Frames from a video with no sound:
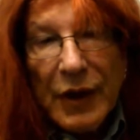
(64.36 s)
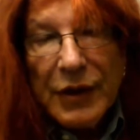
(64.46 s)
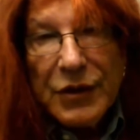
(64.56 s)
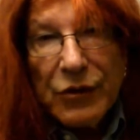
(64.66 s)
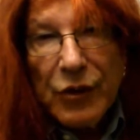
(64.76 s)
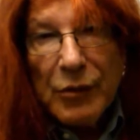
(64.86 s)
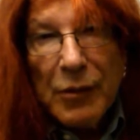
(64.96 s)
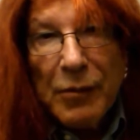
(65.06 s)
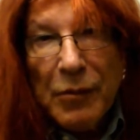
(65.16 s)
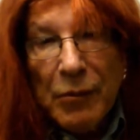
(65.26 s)
that is the
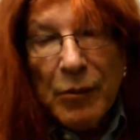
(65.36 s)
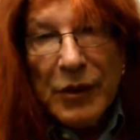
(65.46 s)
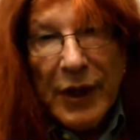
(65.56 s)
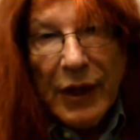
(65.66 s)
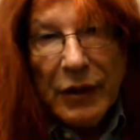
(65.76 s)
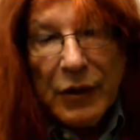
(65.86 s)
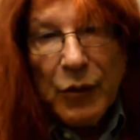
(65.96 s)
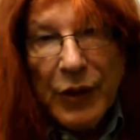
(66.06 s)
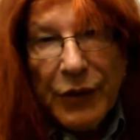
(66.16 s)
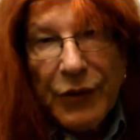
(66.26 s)
treatment modality
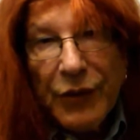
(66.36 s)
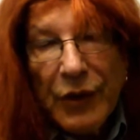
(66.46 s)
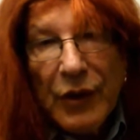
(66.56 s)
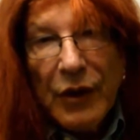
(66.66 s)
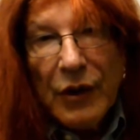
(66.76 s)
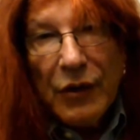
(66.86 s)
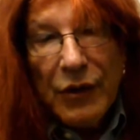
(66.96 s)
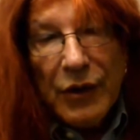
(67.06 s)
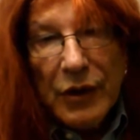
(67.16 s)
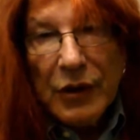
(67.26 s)
with
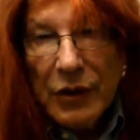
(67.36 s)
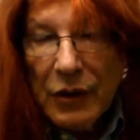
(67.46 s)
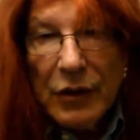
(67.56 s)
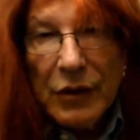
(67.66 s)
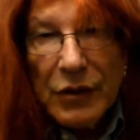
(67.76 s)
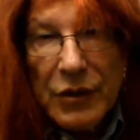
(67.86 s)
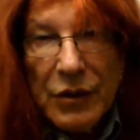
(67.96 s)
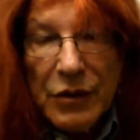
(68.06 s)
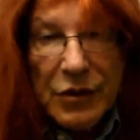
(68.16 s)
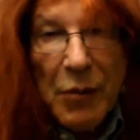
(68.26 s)
the
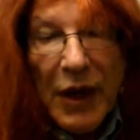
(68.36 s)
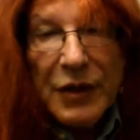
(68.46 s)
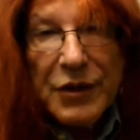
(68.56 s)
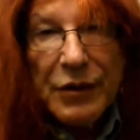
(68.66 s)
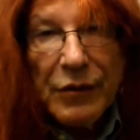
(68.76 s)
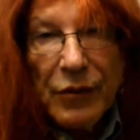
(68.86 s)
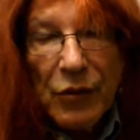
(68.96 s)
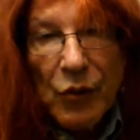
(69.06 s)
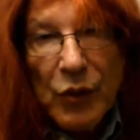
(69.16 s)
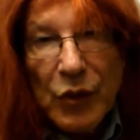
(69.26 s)
Suboxone.
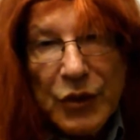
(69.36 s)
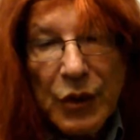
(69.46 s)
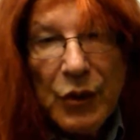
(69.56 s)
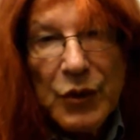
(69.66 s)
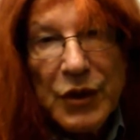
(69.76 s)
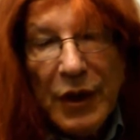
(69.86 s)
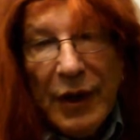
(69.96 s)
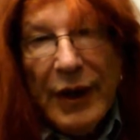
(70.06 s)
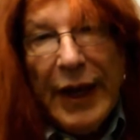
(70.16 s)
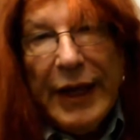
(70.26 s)
We also use
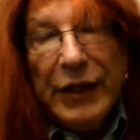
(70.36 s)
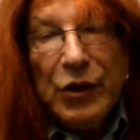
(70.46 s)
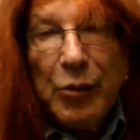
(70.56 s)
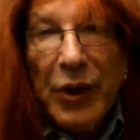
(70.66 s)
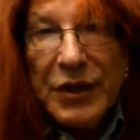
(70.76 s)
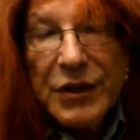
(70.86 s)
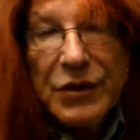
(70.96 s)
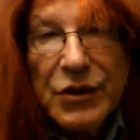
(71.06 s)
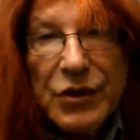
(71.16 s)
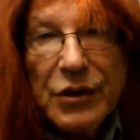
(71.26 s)

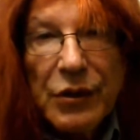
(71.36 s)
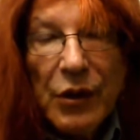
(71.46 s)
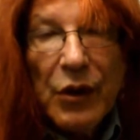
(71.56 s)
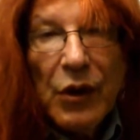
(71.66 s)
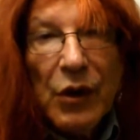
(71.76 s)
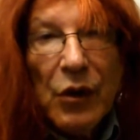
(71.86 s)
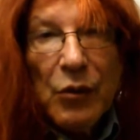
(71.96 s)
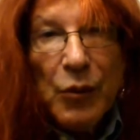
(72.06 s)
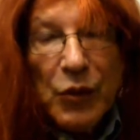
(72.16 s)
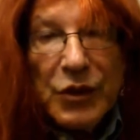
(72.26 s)
antidepressants,
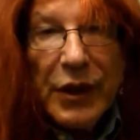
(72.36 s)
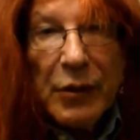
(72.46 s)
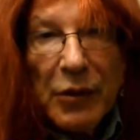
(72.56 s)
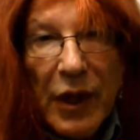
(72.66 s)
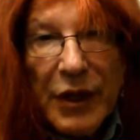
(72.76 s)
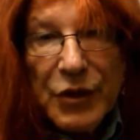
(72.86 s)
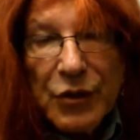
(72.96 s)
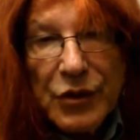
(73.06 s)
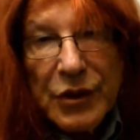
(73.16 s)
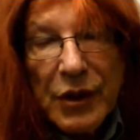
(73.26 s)
mood
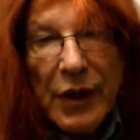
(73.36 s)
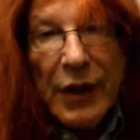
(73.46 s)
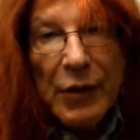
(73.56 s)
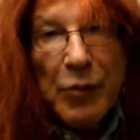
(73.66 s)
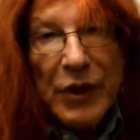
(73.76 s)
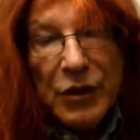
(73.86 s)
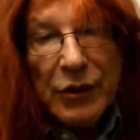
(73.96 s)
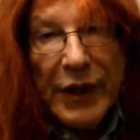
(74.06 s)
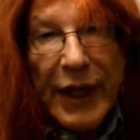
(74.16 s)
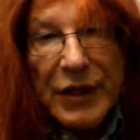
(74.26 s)
stabilizers, and
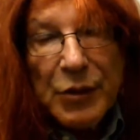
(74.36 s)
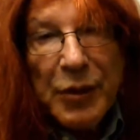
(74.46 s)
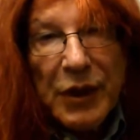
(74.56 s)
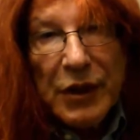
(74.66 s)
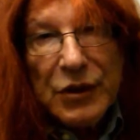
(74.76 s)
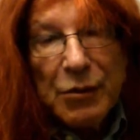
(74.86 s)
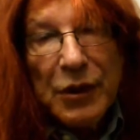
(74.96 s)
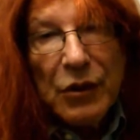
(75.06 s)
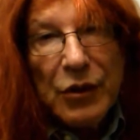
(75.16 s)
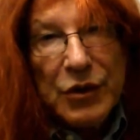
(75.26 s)
benzodiazepines
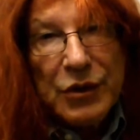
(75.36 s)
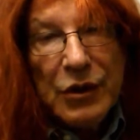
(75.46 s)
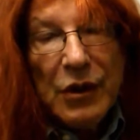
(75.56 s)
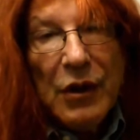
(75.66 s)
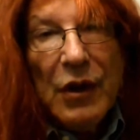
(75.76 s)
because